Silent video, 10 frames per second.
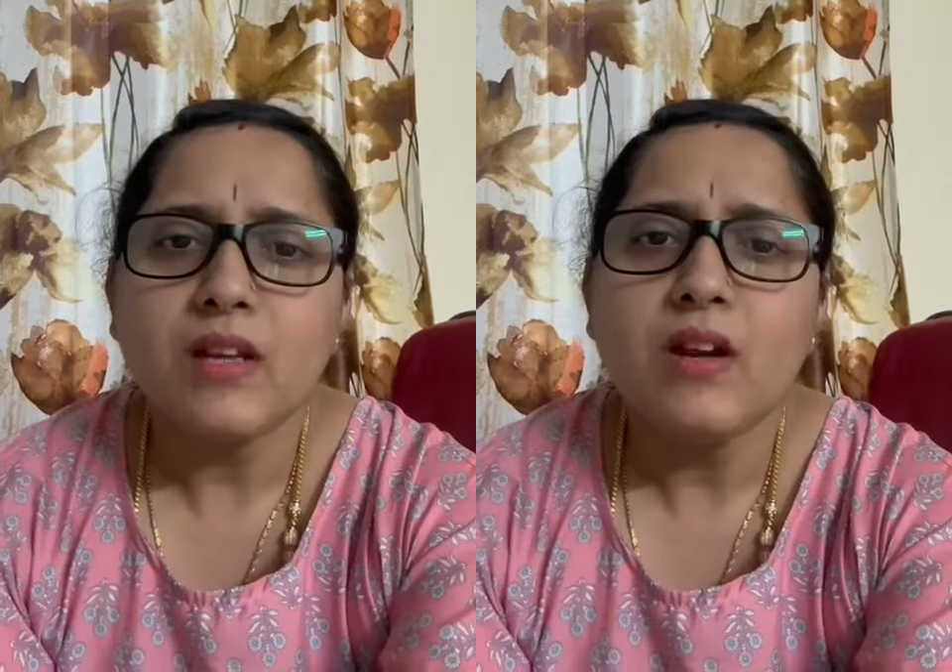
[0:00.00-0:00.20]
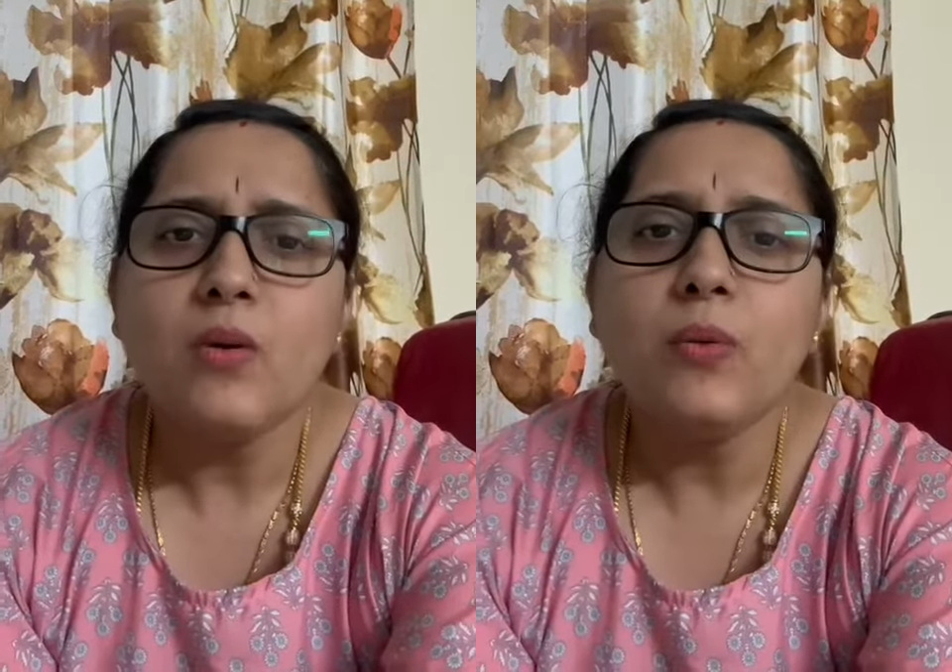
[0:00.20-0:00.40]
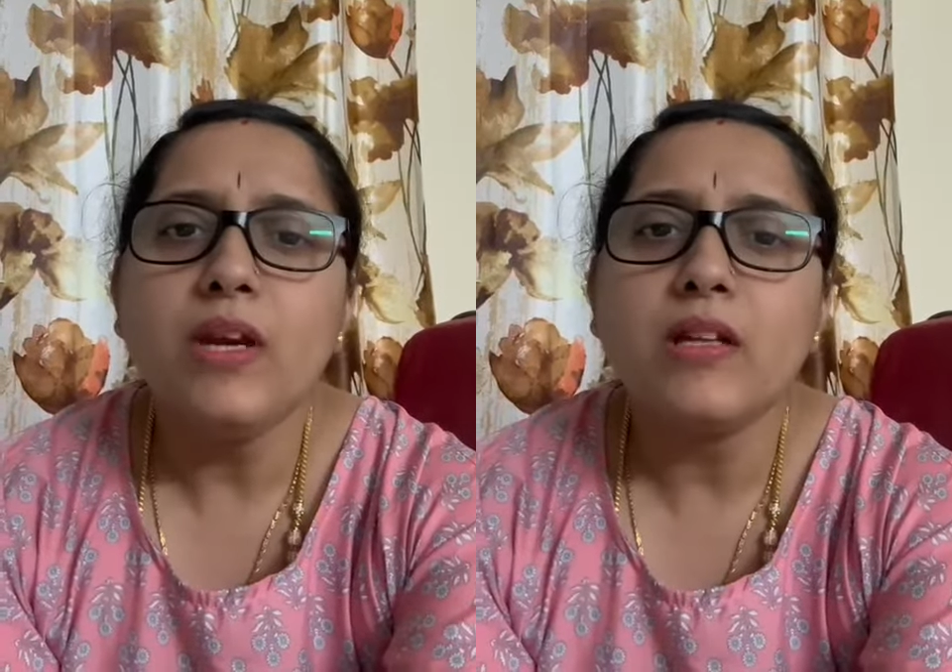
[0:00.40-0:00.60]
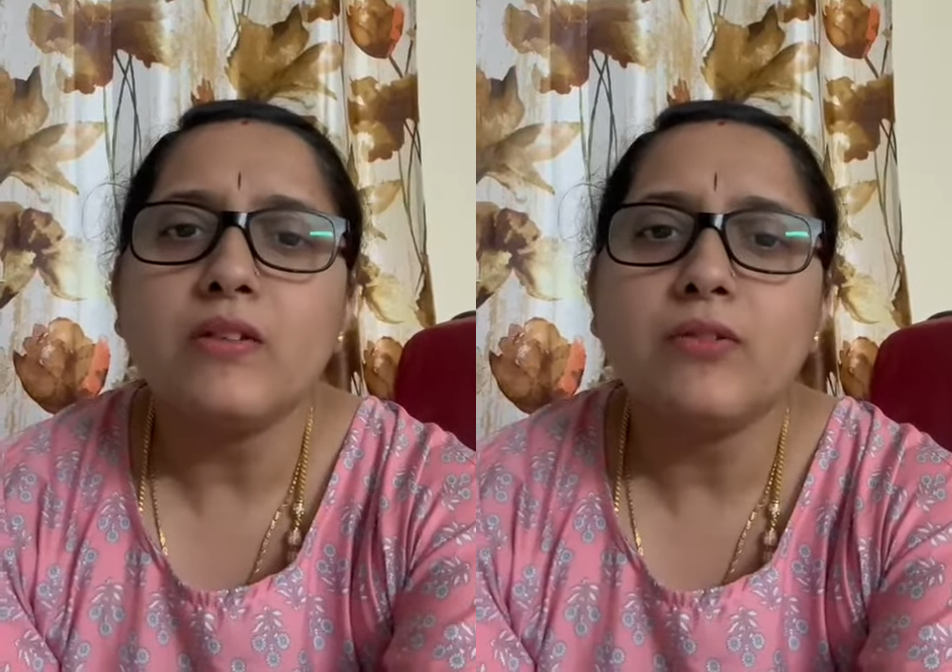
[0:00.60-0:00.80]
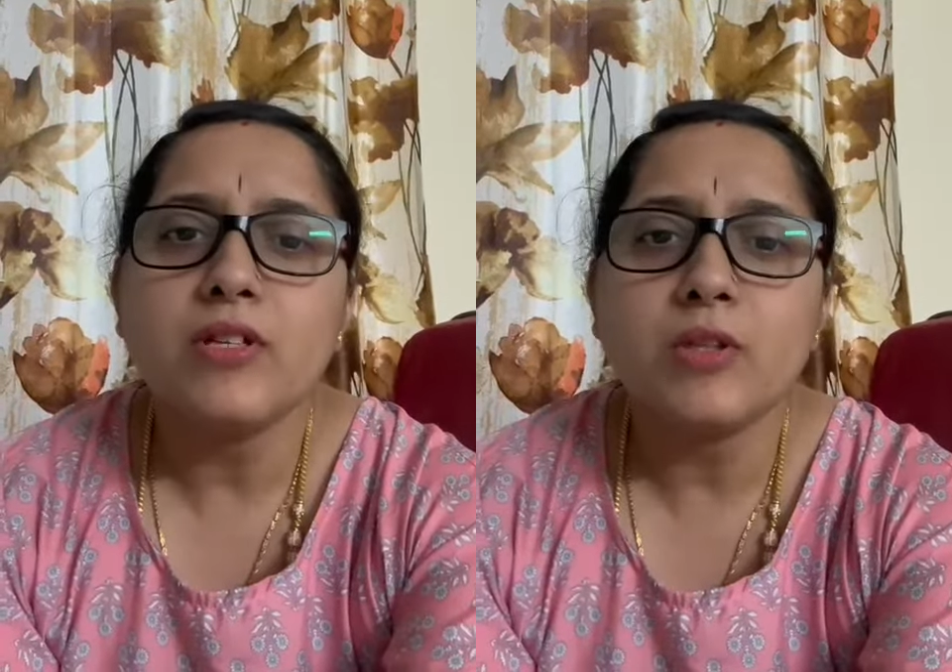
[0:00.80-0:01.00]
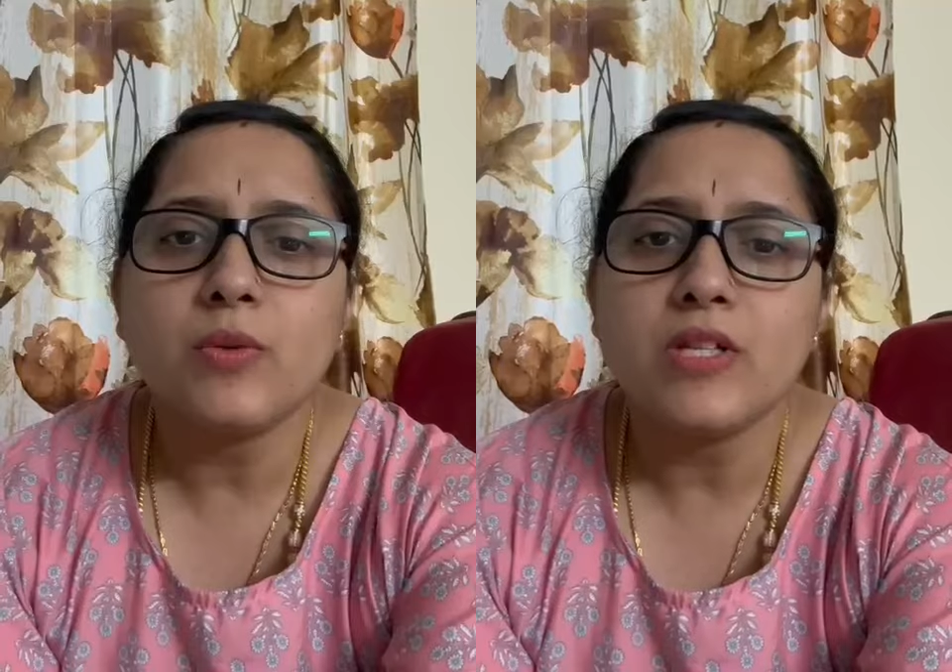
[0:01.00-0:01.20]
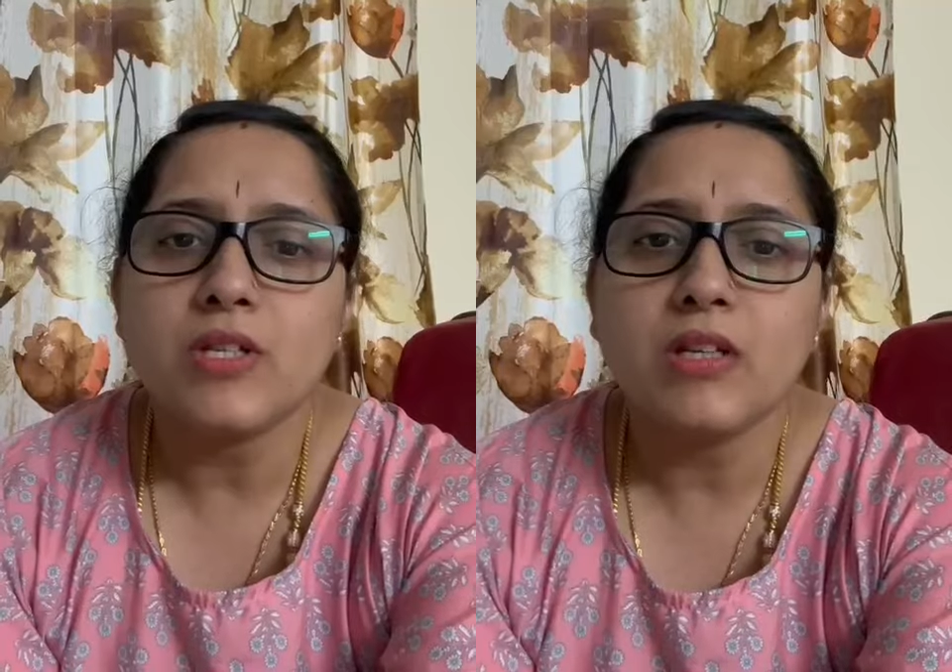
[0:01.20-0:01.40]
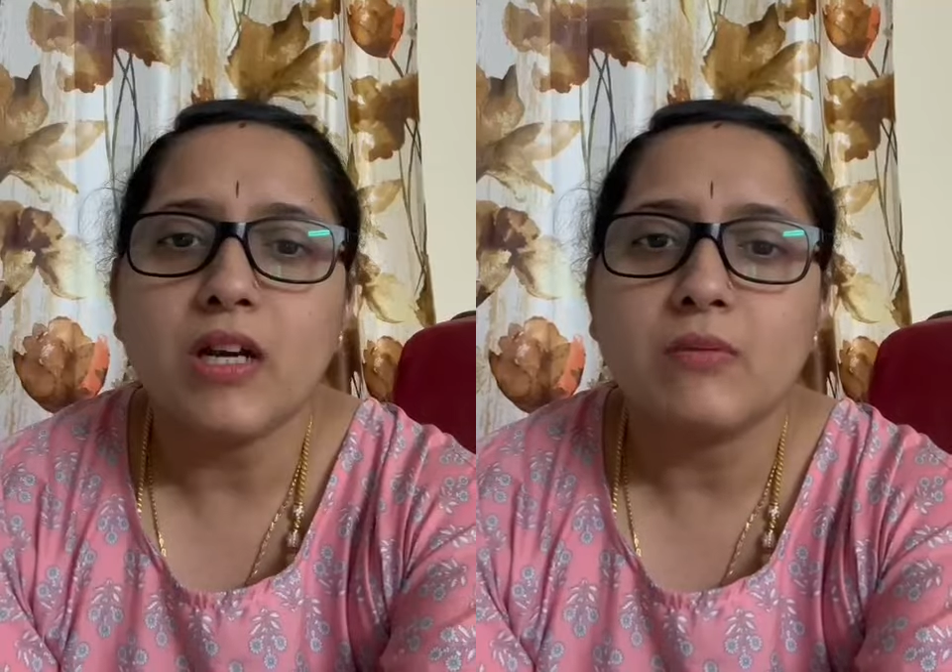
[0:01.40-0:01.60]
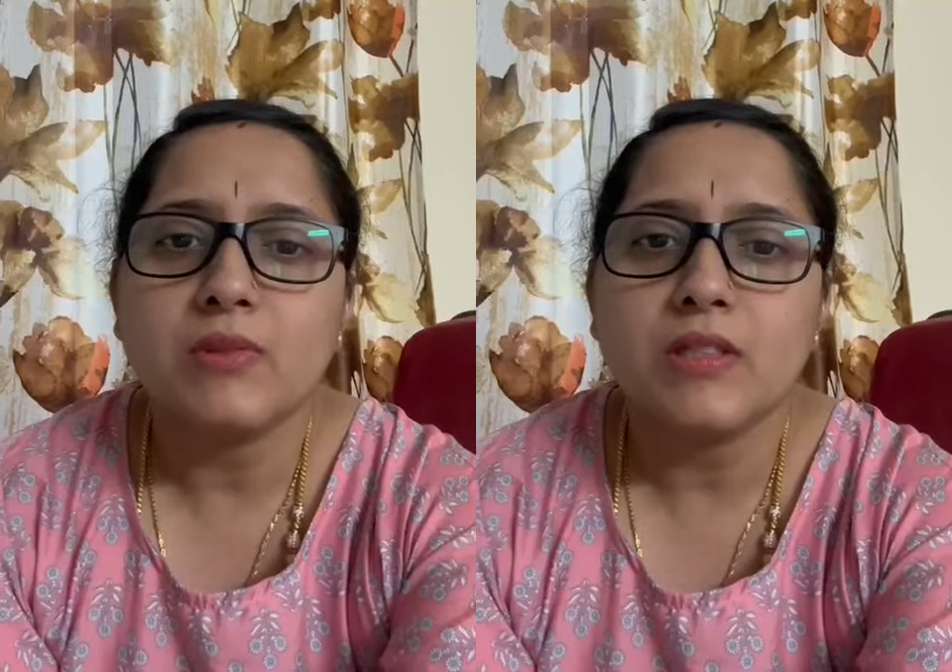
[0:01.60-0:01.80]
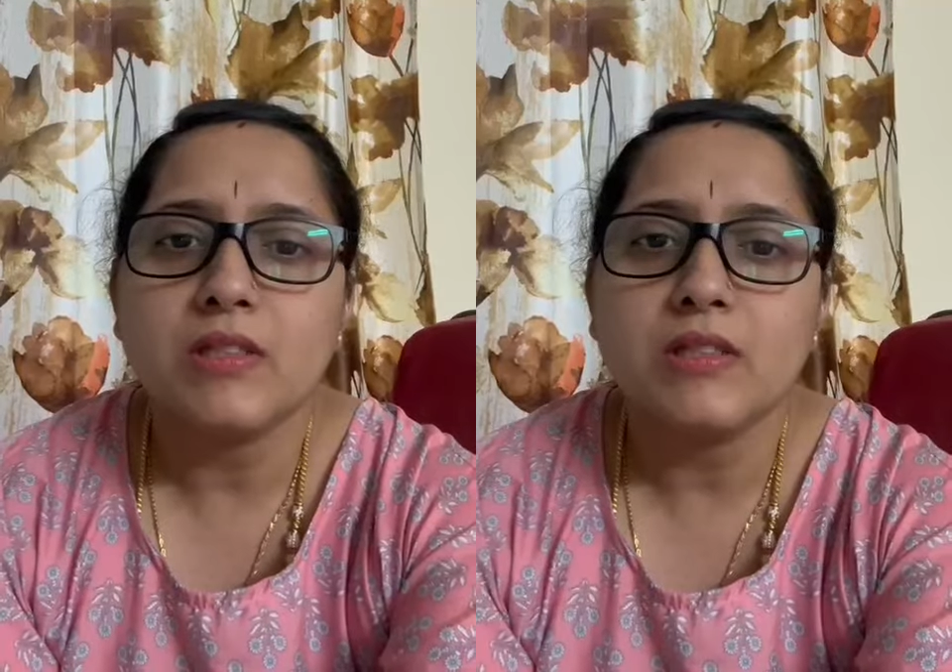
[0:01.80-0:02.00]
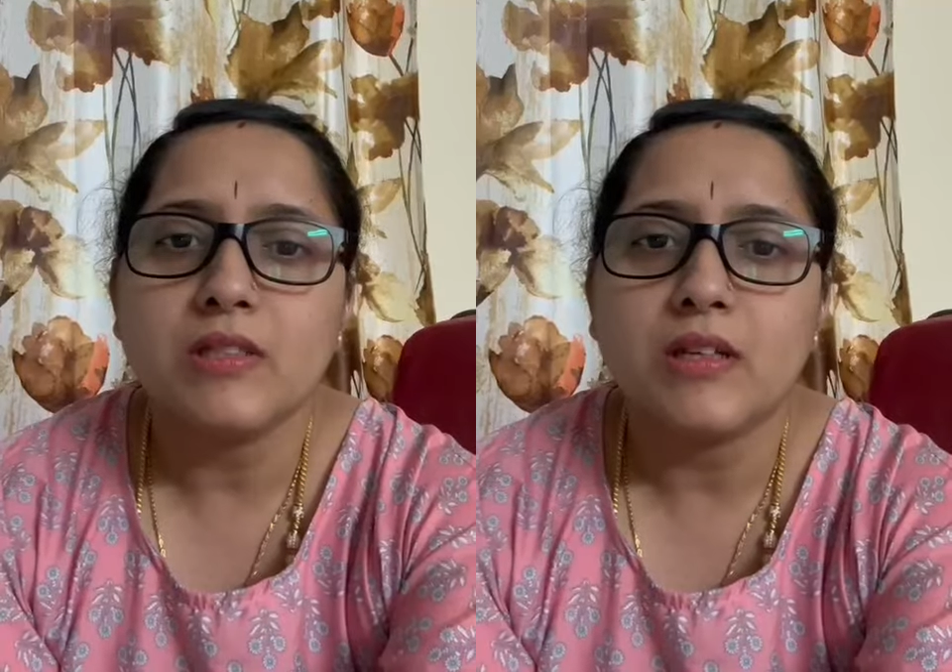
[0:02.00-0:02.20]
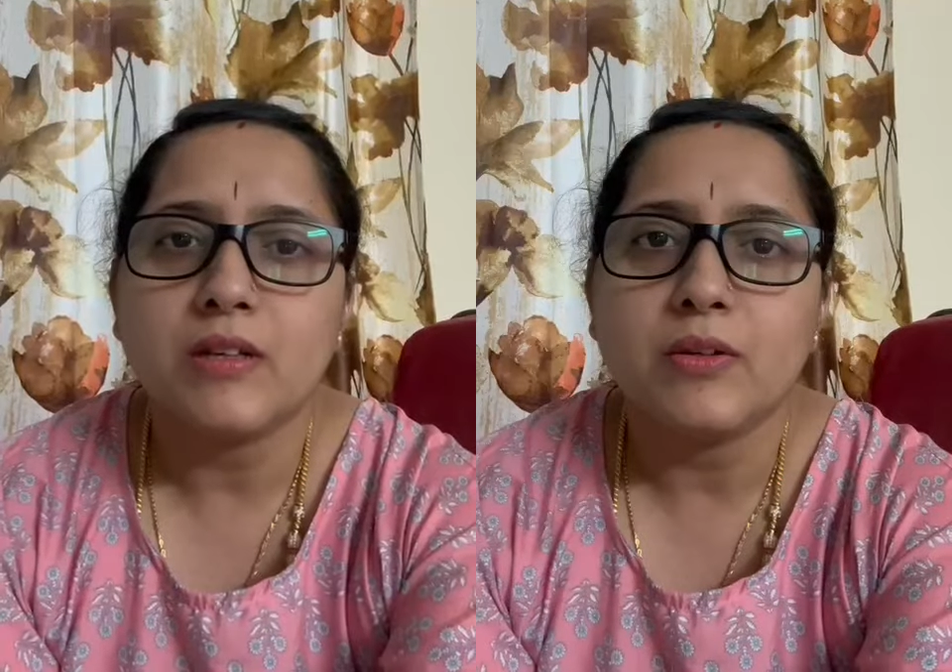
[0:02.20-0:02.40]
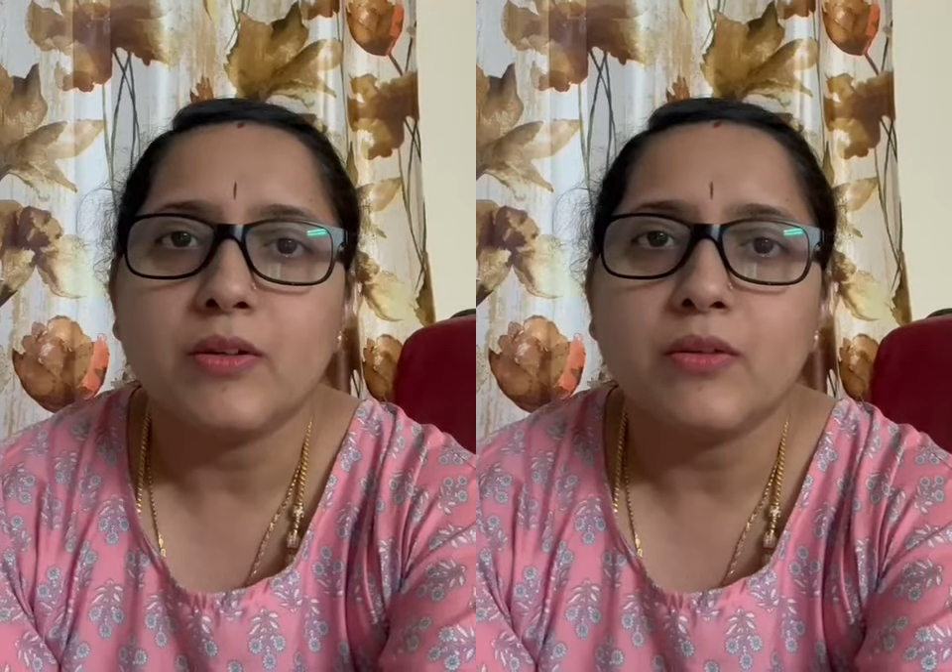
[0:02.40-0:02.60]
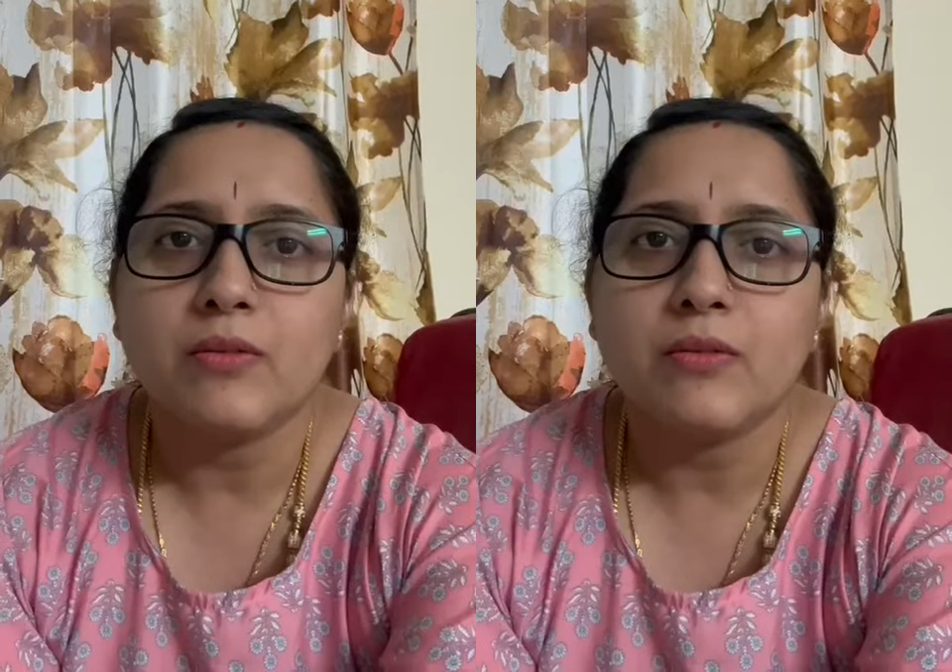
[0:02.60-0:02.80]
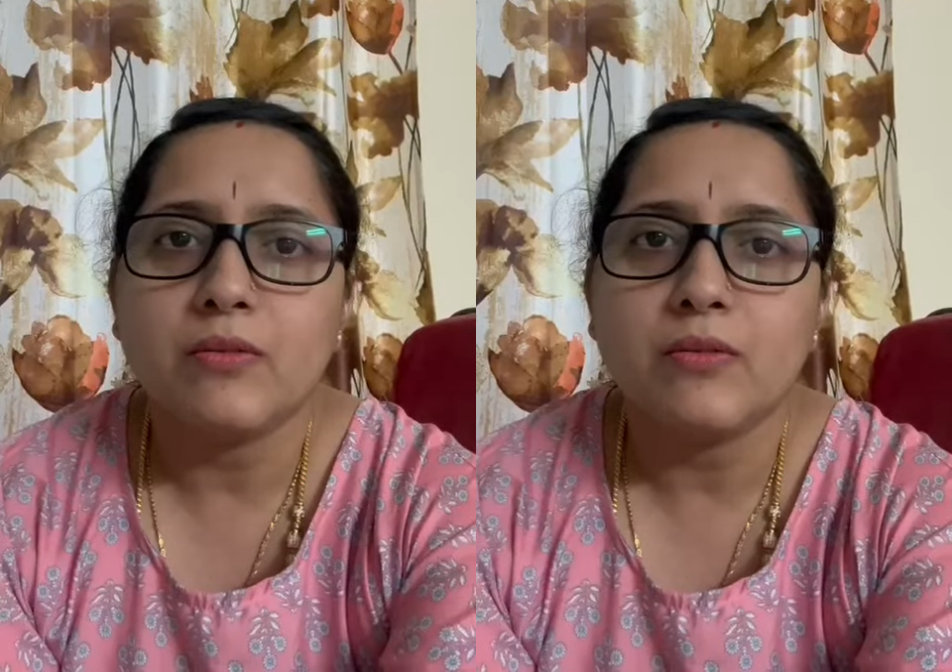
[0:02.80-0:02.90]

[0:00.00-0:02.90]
now we are, the first question comes is, you know,